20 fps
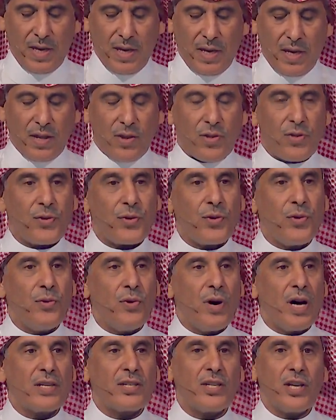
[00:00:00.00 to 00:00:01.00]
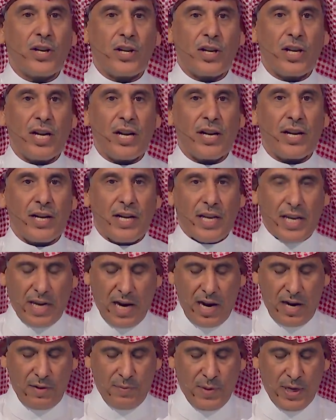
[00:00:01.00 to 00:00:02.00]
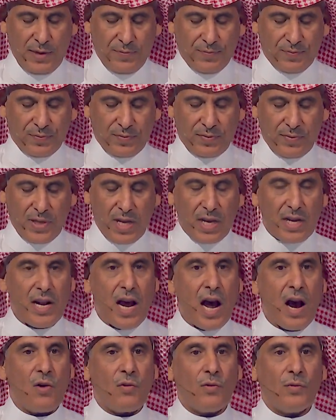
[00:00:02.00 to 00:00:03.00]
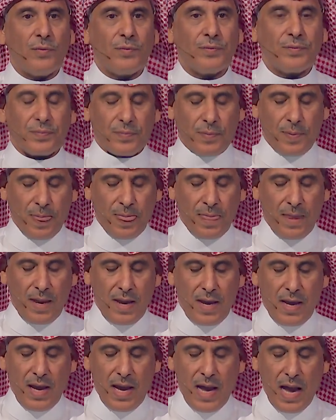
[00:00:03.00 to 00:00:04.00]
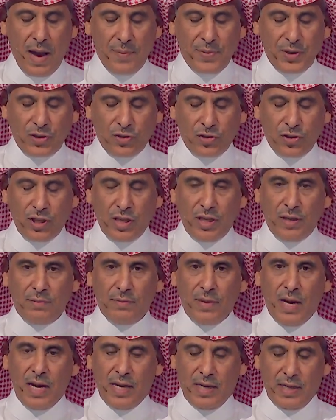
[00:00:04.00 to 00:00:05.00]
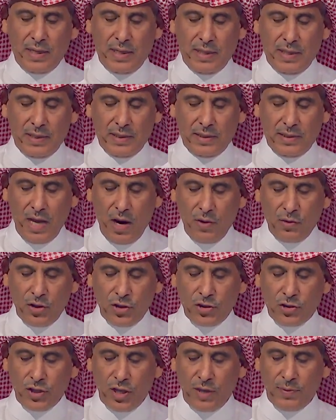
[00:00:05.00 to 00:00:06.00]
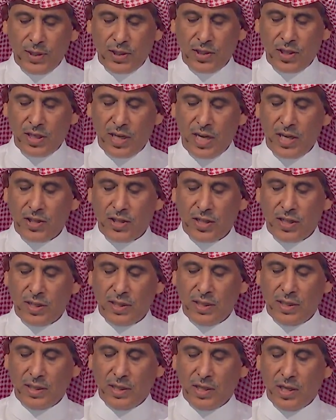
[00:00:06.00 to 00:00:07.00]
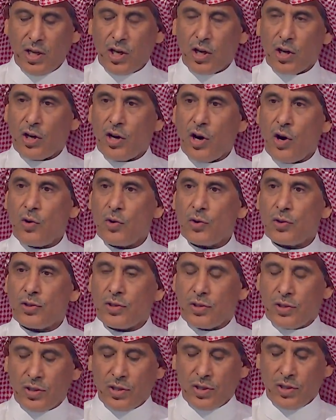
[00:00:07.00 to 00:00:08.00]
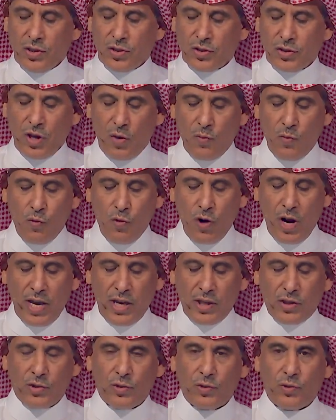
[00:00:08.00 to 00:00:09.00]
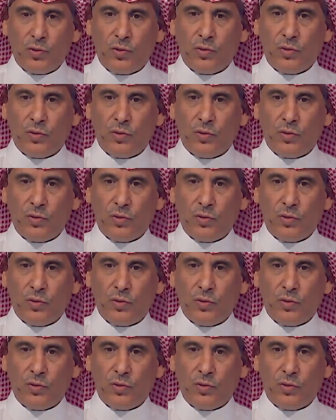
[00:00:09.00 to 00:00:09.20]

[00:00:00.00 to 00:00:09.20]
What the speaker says: through a circular economy. Now, upstream and downstream integration goes some way to